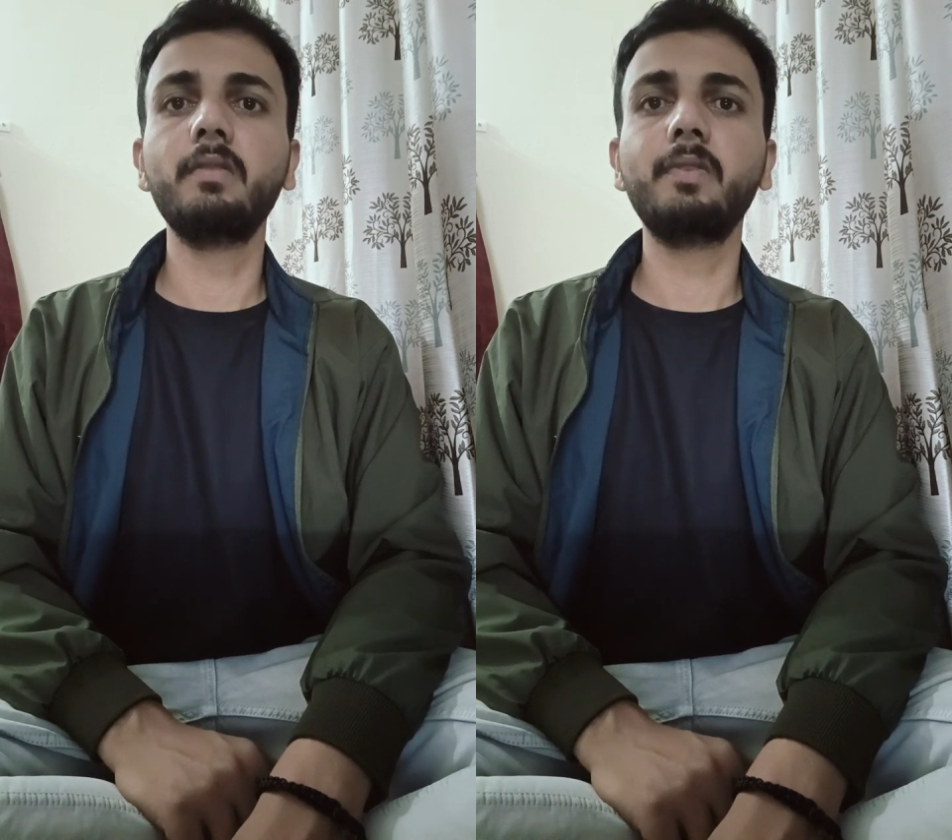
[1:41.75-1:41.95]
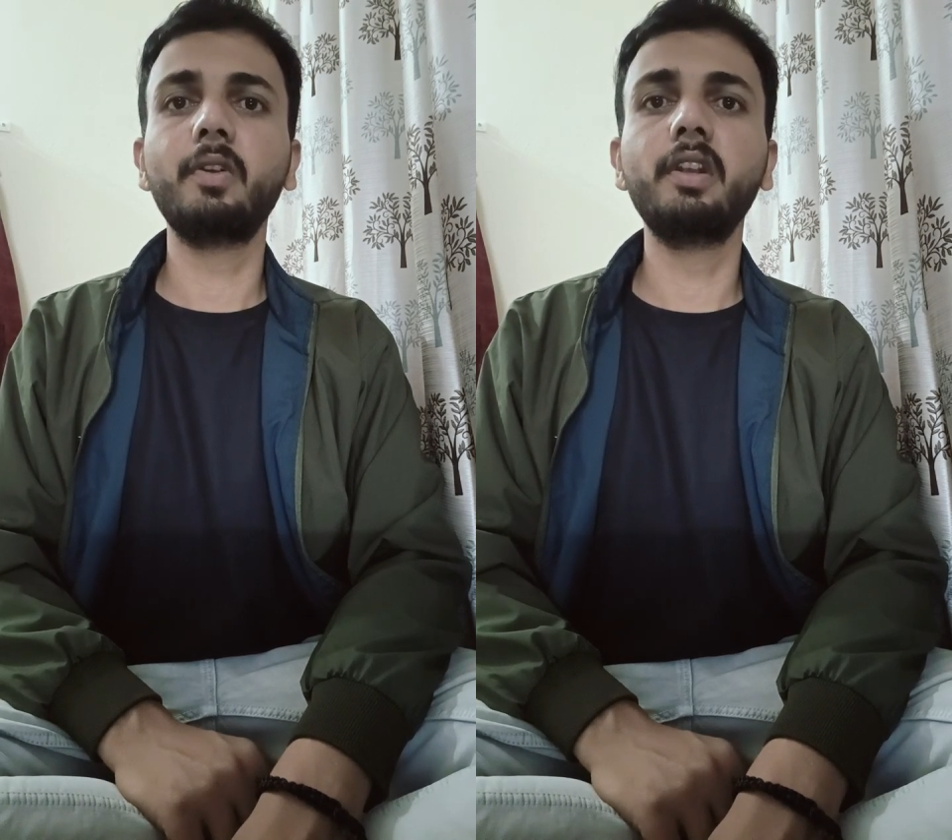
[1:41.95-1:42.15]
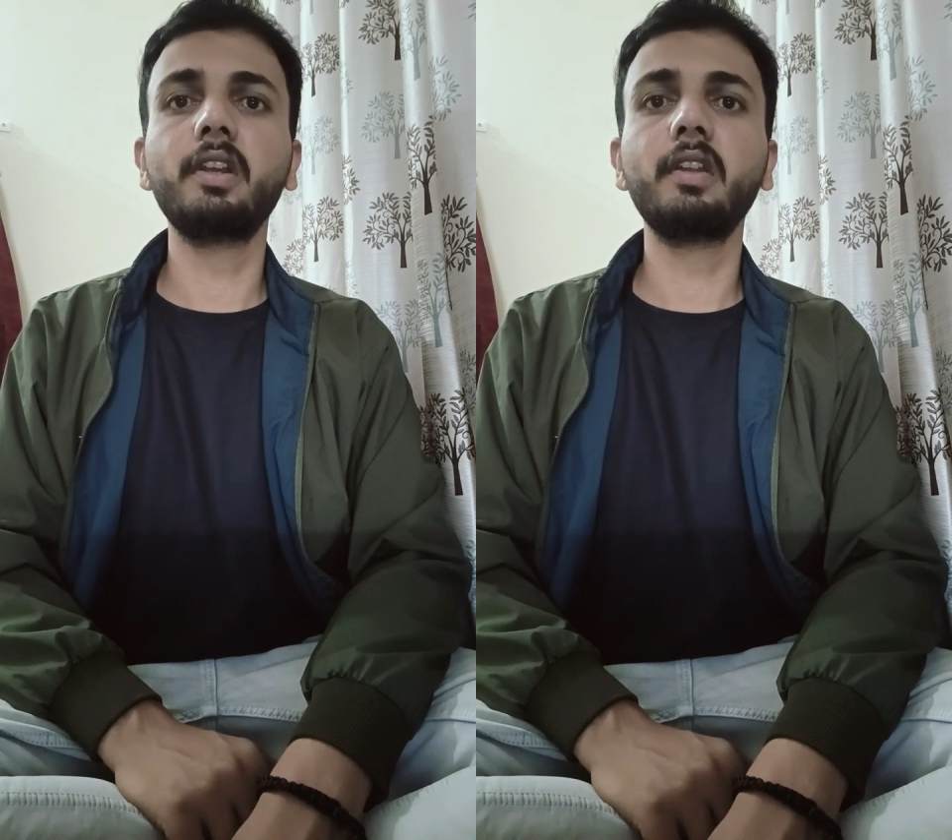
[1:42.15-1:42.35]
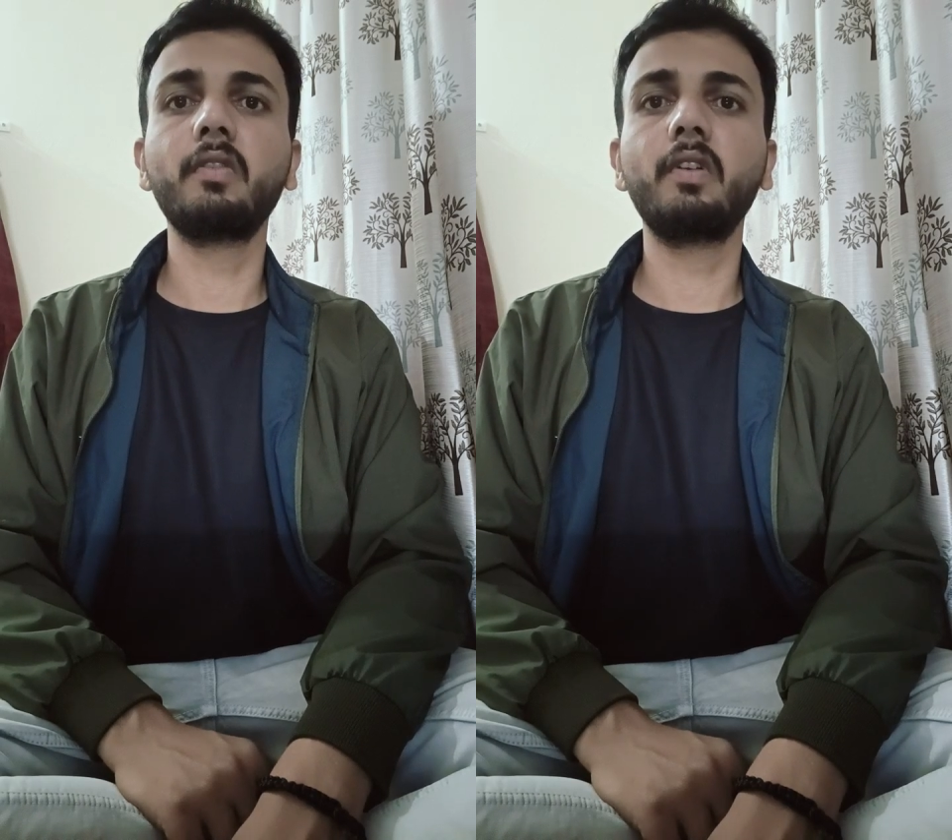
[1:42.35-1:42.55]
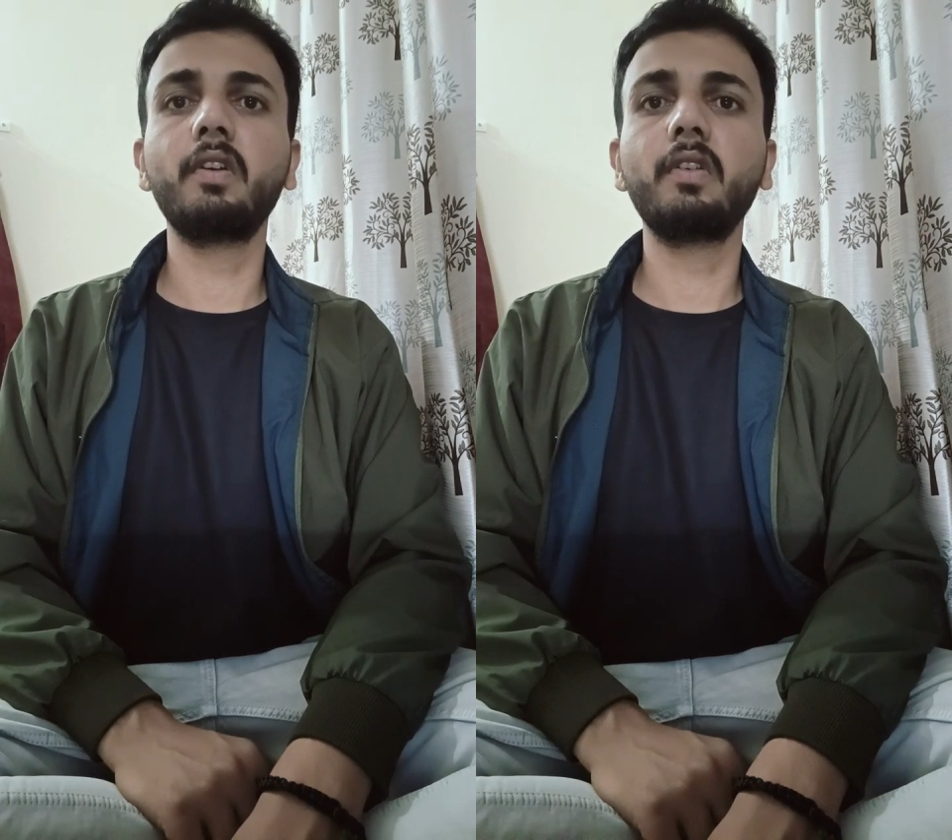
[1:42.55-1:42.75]
Political
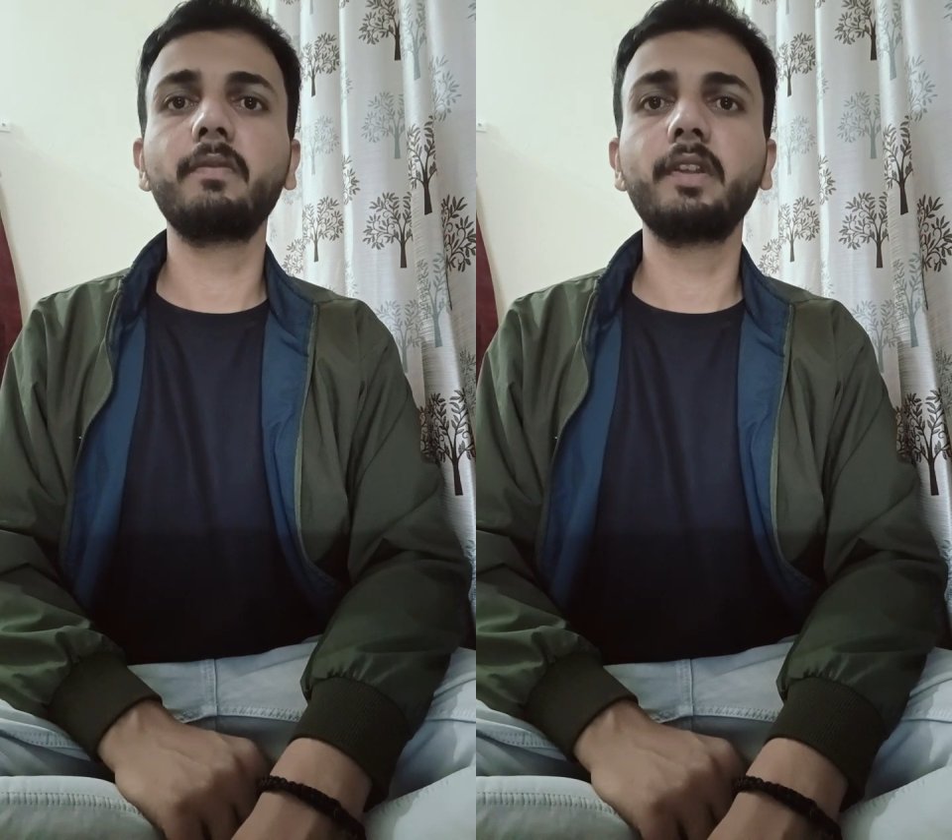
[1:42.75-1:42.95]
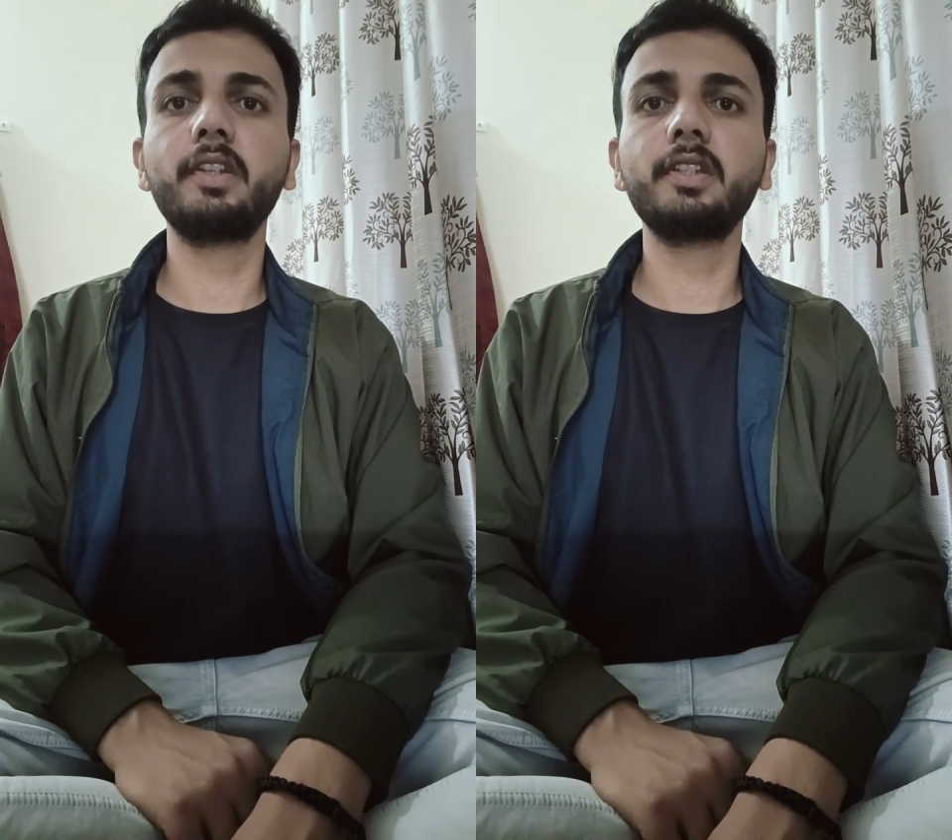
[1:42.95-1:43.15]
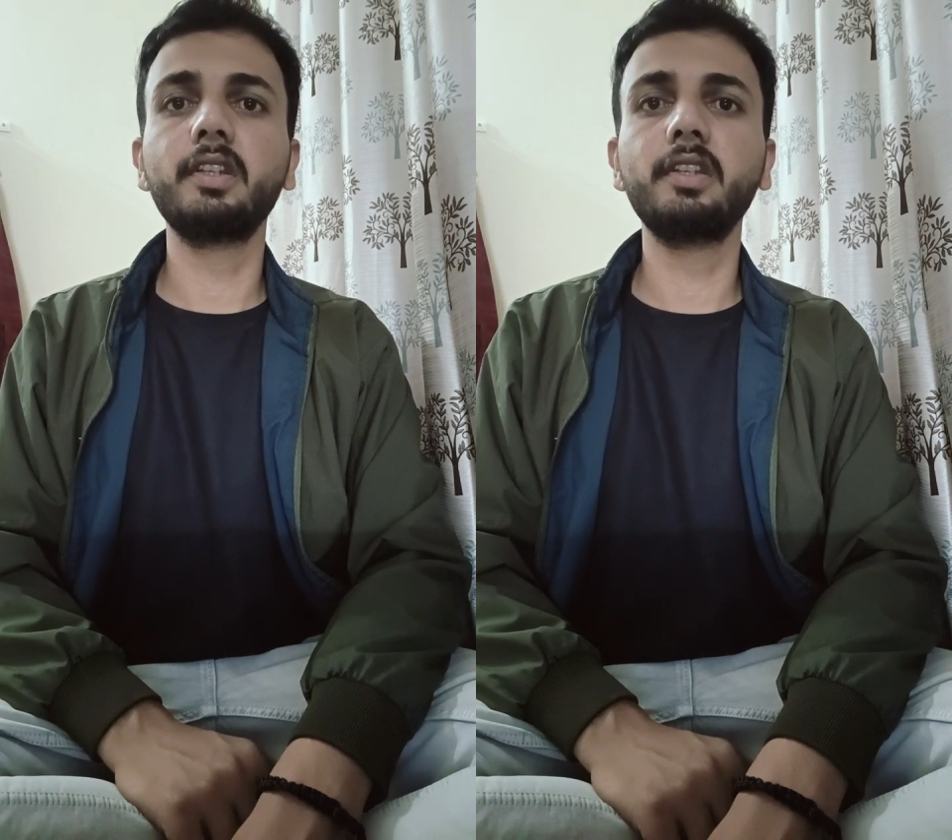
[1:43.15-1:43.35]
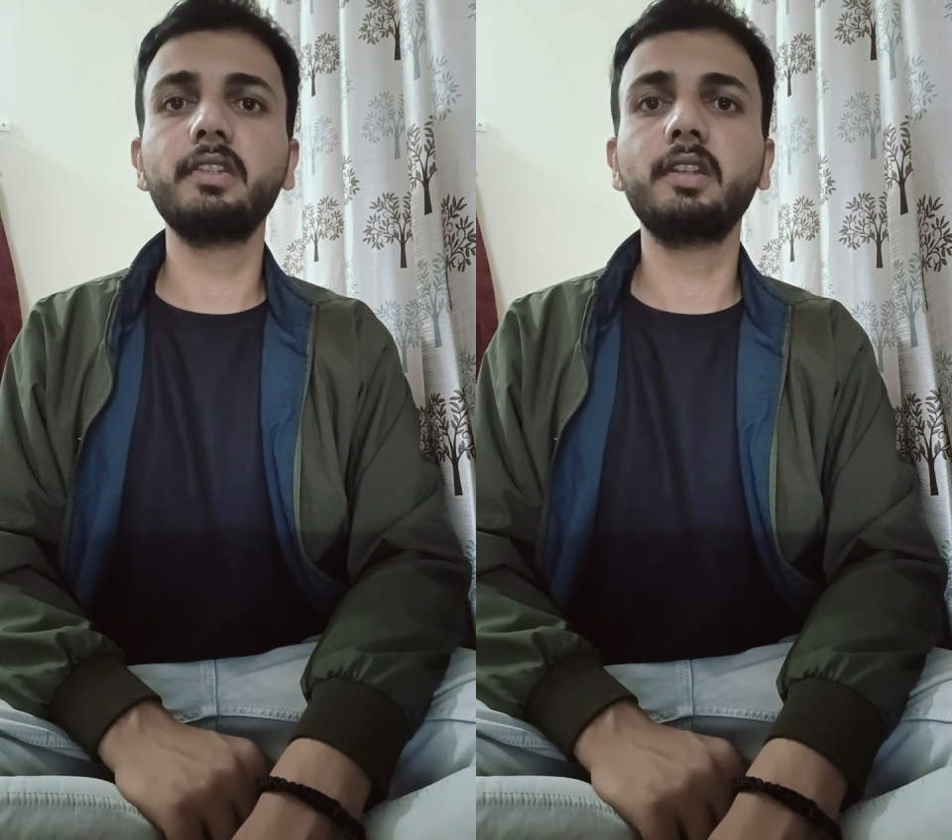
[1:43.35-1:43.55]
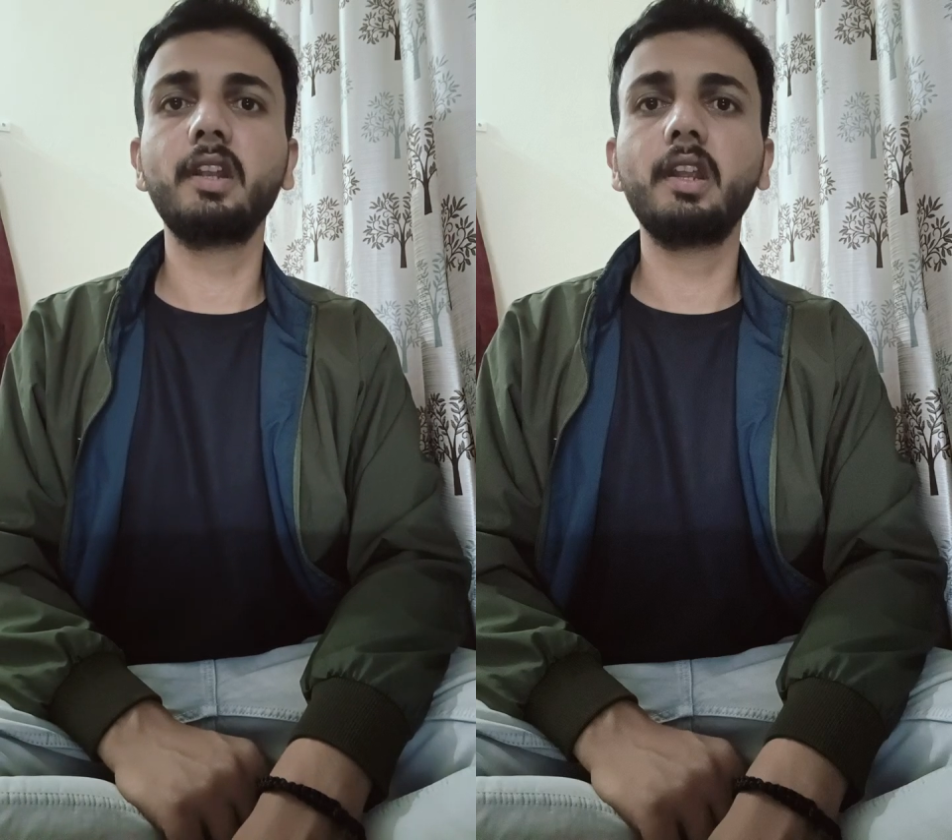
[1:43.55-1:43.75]
corporation
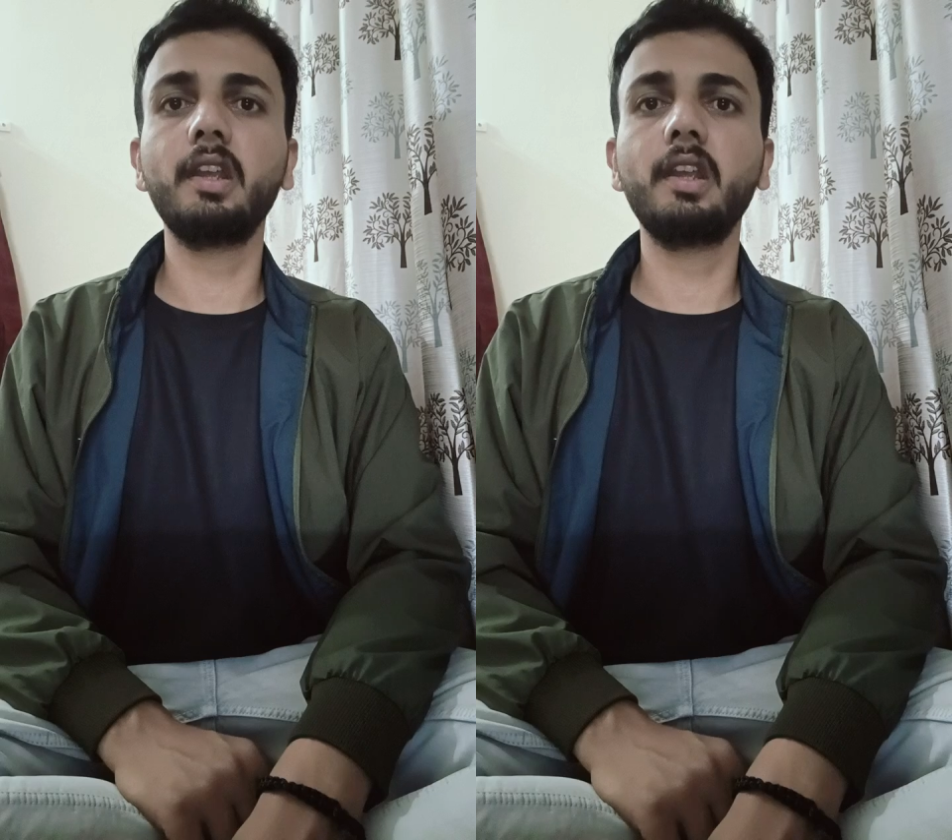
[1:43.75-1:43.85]
is the